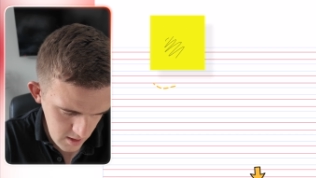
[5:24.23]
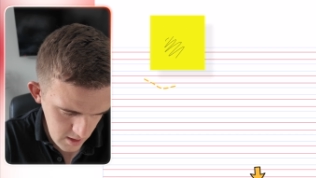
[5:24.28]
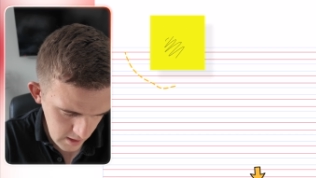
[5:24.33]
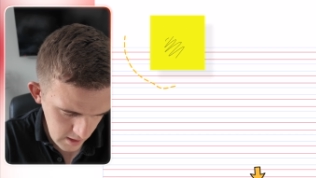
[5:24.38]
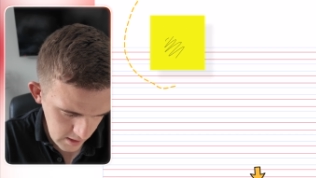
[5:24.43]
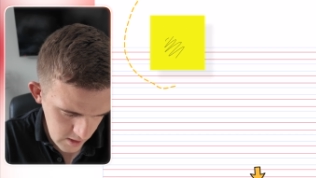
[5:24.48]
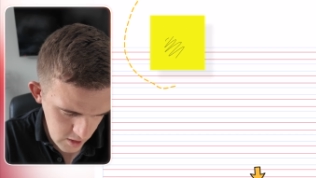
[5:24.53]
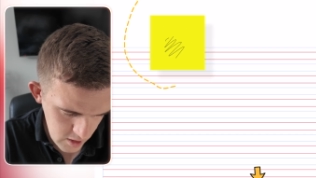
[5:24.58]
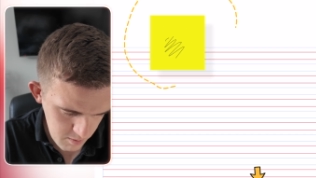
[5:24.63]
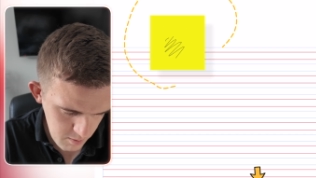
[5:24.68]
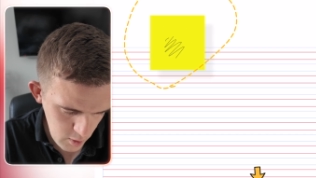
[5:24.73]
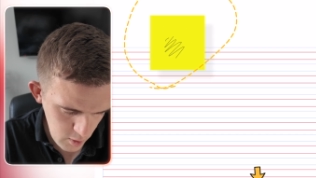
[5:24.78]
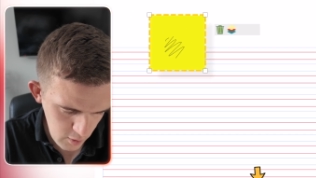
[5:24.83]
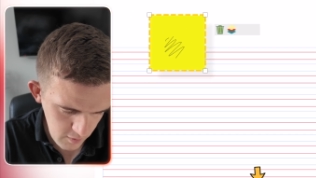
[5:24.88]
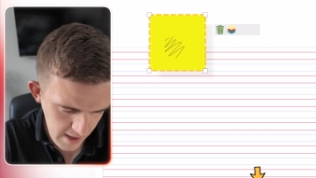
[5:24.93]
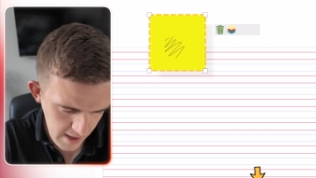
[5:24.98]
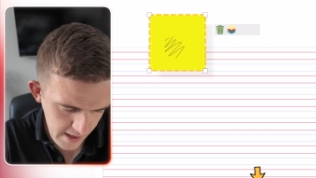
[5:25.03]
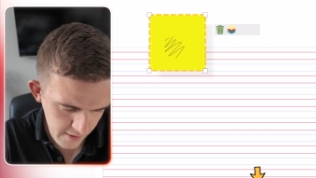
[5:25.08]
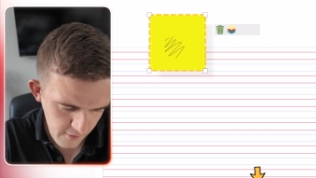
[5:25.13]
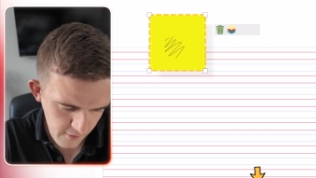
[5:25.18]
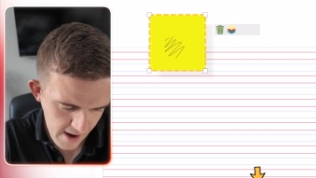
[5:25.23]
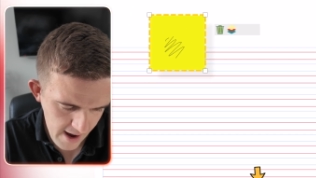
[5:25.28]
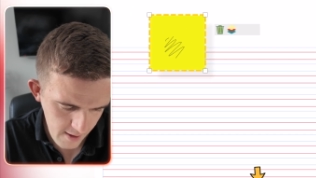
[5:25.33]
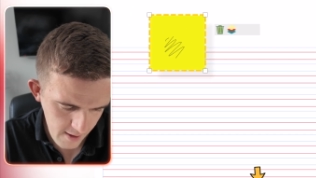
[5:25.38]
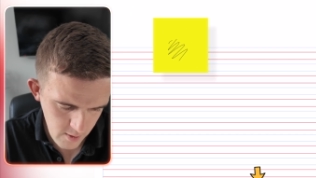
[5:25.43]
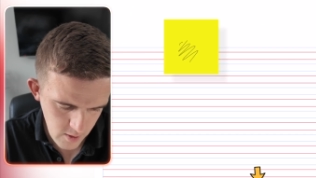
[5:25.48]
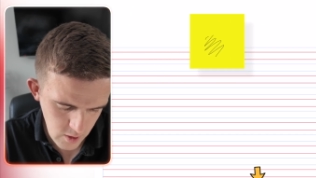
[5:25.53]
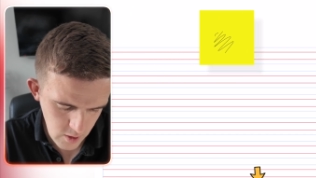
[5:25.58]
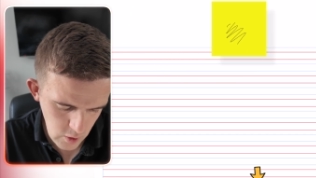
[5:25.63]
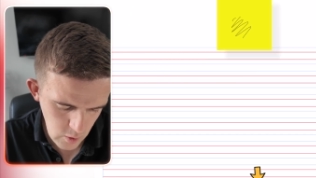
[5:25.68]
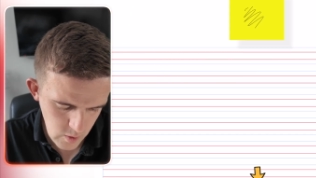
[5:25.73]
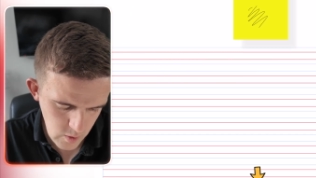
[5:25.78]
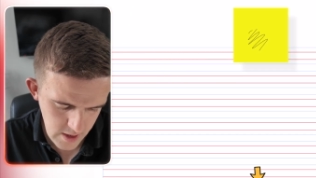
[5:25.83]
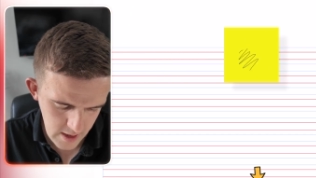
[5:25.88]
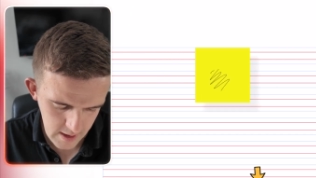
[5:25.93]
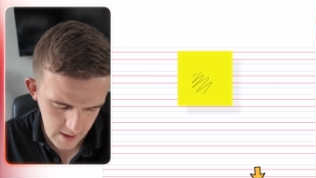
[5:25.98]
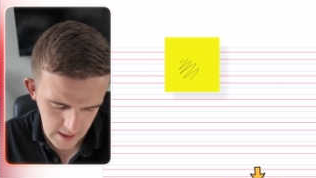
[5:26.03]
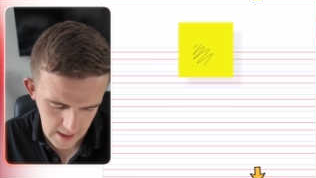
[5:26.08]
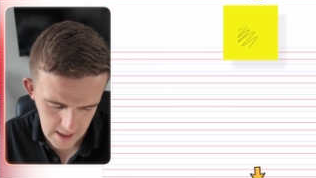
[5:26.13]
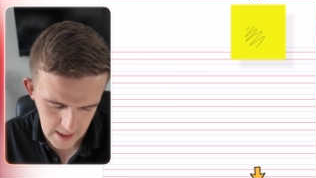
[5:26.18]
I can just move that around
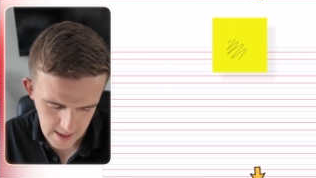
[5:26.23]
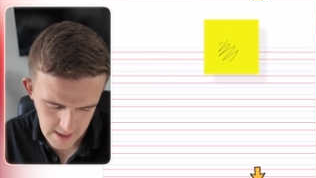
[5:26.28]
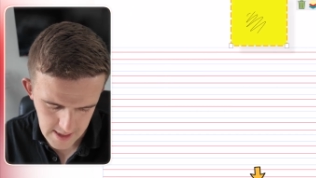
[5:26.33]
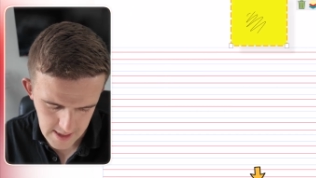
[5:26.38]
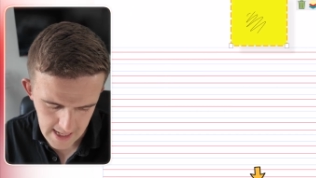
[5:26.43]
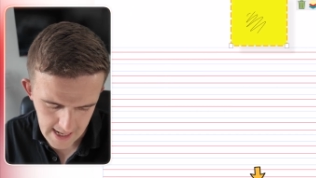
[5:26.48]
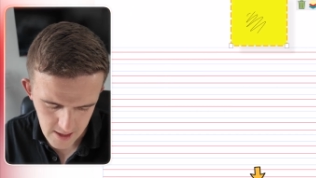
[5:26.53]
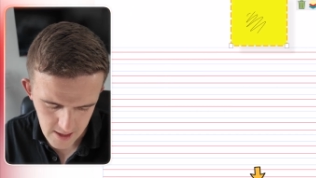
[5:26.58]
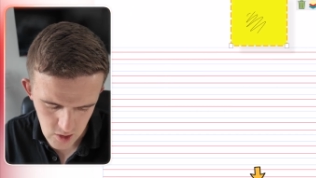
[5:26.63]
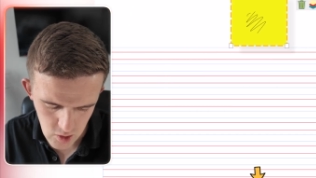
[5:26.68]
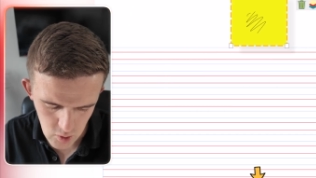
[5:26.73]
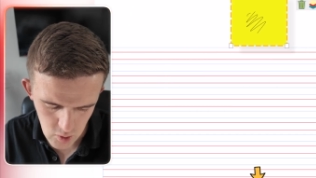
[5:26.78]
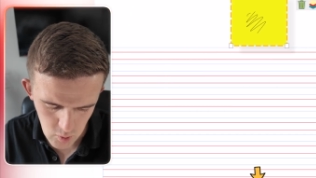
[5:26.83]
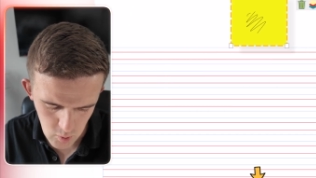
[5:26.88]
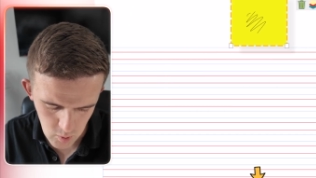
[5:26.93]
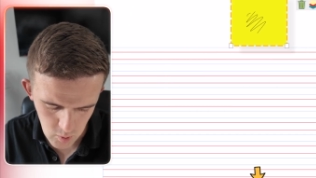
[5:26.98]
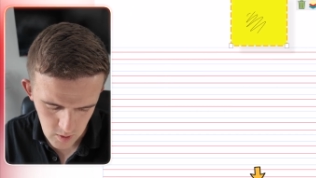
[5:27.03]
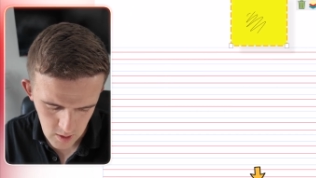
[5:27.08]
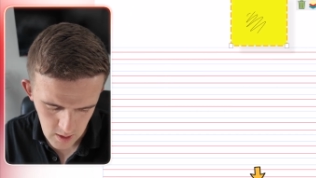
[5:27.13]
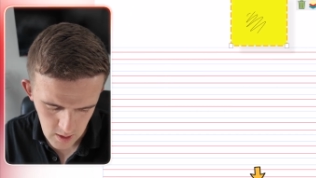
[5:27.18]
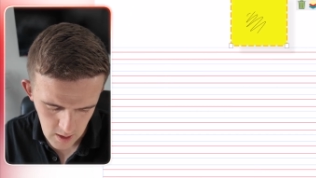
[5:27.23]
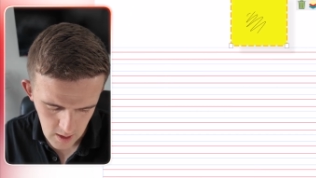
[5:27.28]
using the uh, selector tool.